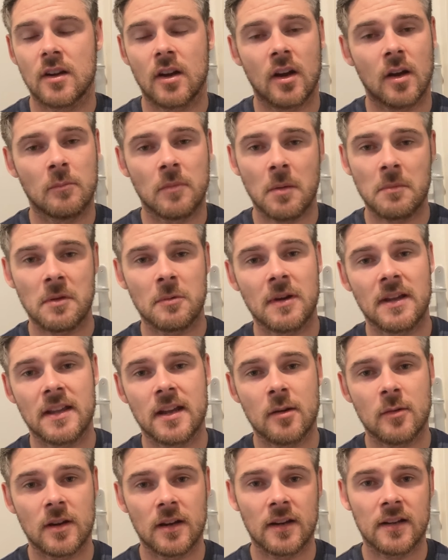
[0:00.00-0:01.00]
I'm on my way
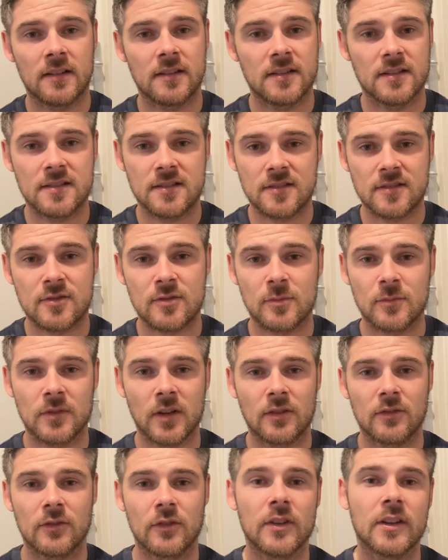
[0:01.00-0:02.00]
out here, this is something
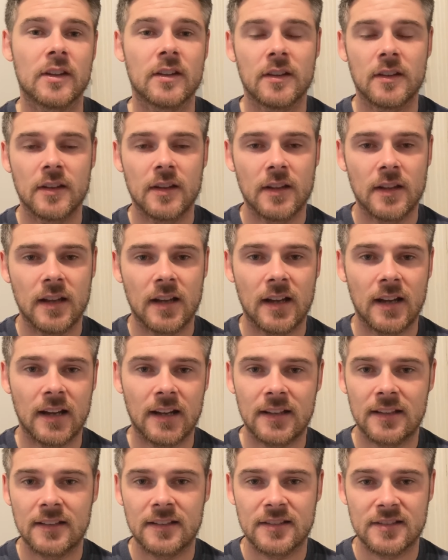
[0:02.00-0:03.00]
not right.
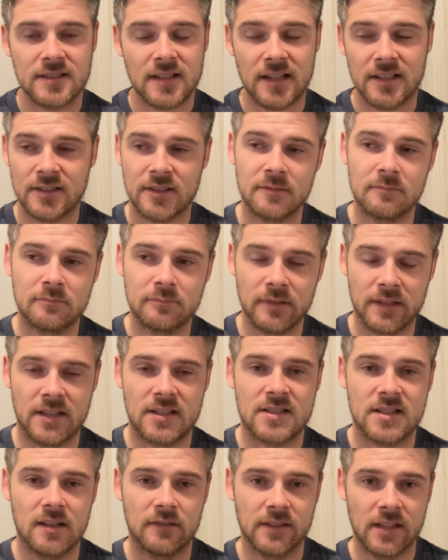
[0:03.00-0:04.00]
And you start to bring
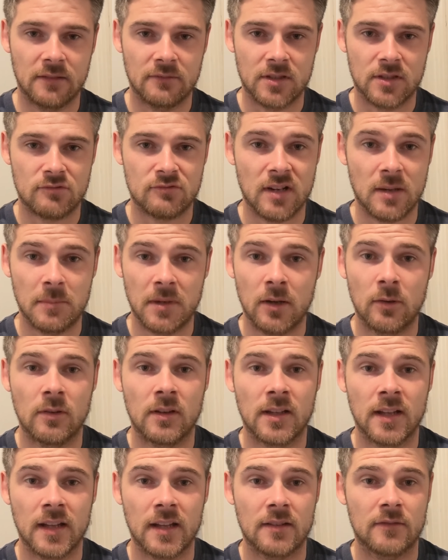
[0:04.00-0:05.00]
yourself down this rabbit hole
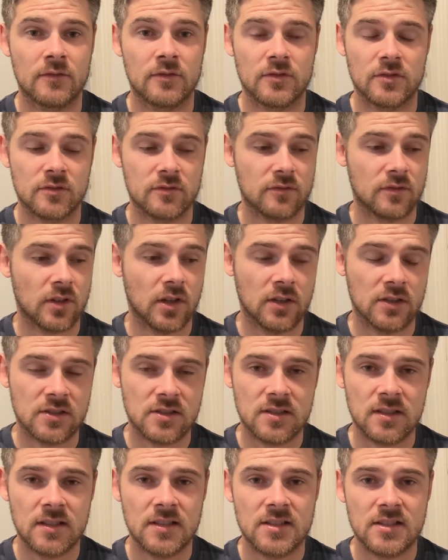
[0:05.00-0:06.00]
again of just
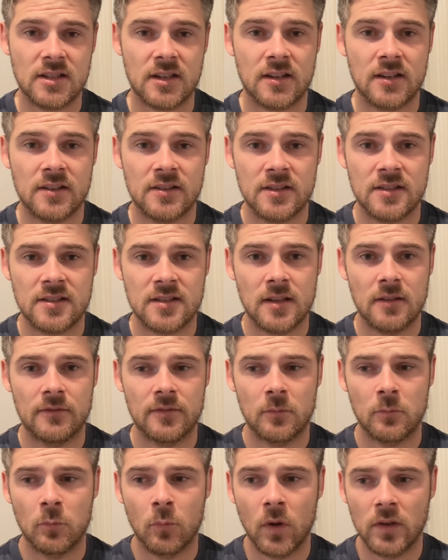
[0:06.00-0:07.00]
constantly scaring yourself
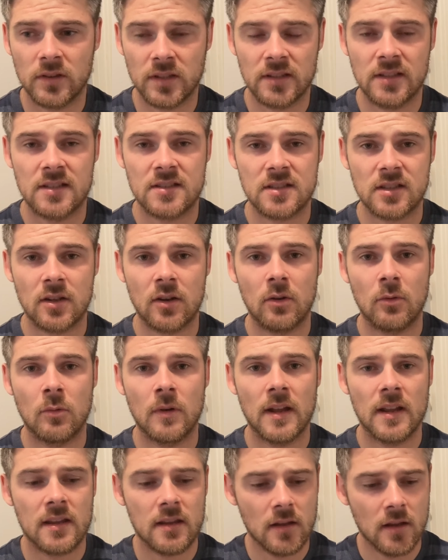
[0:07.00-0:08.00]
and wanting this to go
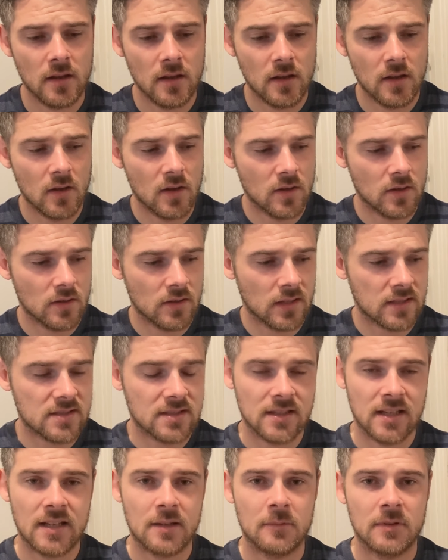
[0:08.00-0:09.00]
away. That's the
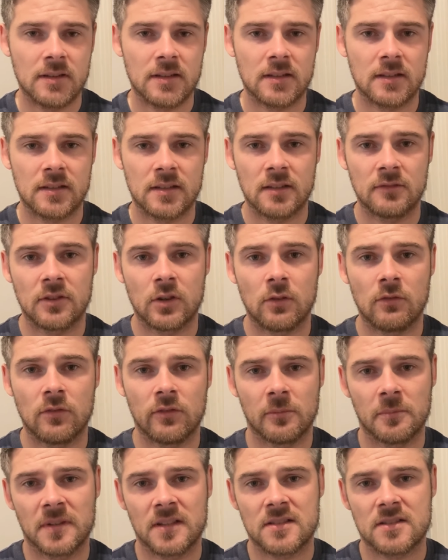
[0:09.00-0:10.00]
thing to recover
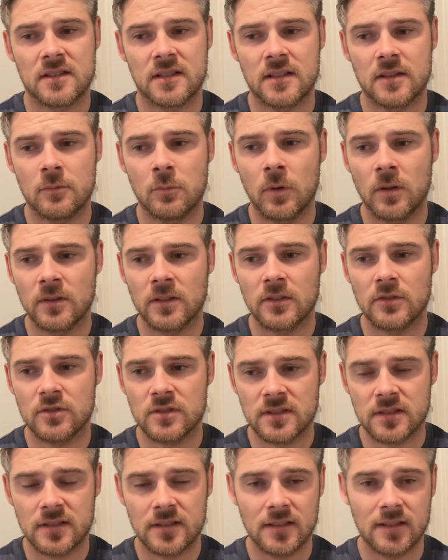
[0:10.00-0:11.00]
from this, like, you want to
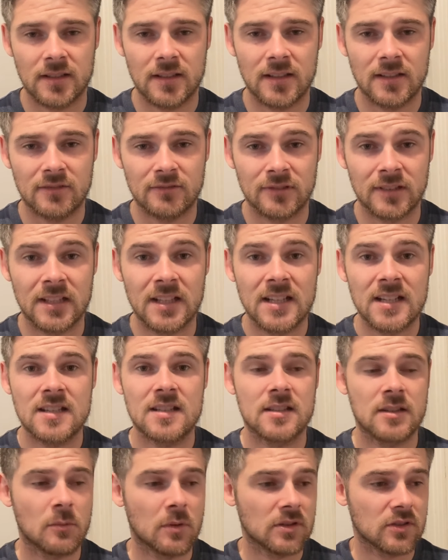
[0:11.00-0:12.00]
just release,
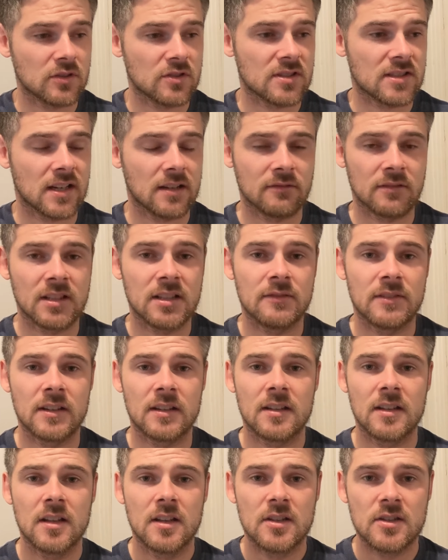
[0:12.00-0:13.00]
you want to just get rid of it
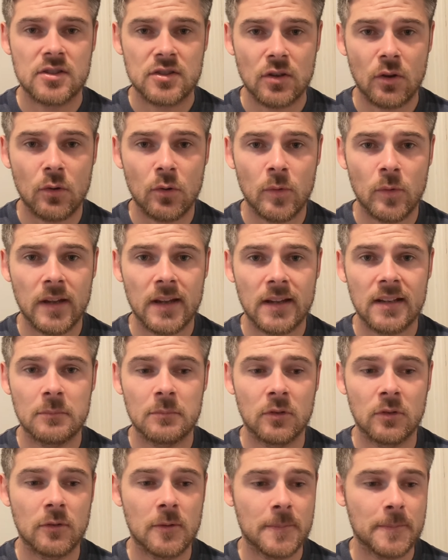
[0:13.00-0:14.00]
so quickly,
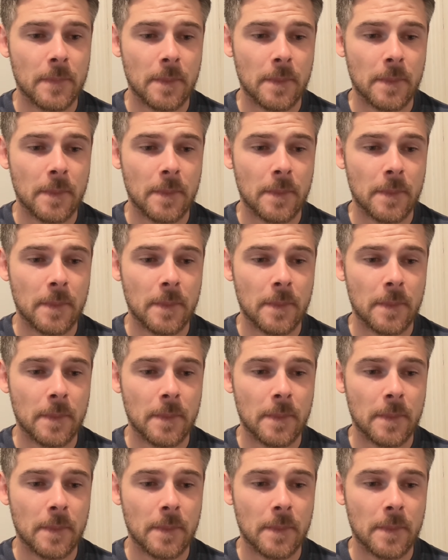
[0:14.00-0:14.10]
but